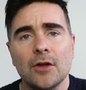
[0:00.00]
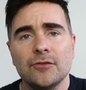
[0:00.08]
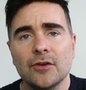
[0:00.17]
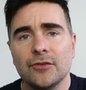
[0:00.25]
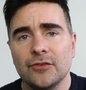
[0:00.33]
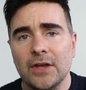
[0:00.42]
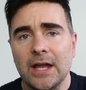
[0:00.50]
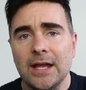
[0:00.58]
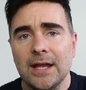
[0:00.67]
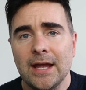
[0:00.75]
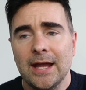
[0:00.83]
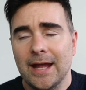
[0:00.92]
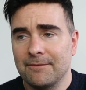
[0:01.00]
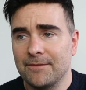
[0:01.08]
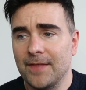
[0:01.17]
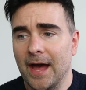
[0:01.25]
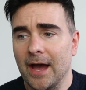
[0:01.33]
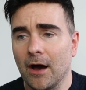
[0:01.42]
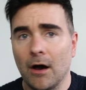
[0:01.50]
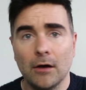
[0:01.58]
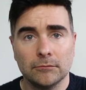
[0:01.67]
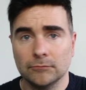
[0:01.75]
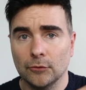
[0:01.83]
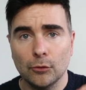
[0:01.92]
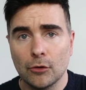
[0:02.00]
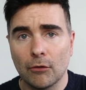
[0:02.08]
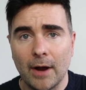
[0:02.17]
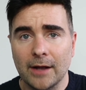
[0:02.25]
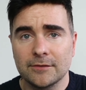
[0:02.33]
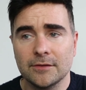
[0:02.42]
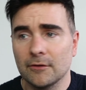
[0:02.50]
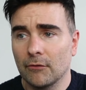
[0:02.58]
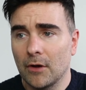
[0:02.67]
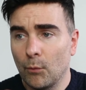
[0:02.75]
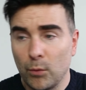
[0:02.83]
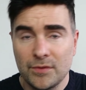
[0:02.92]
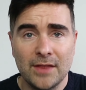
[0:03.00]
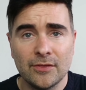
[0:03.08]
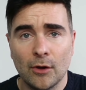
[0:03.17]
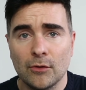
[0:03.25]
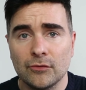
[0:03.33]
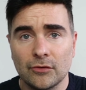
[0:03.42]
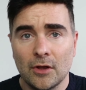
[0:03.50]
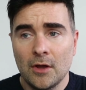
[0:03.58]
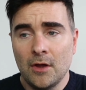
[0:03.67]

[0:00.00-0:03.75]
just see if they are all correct and they're within those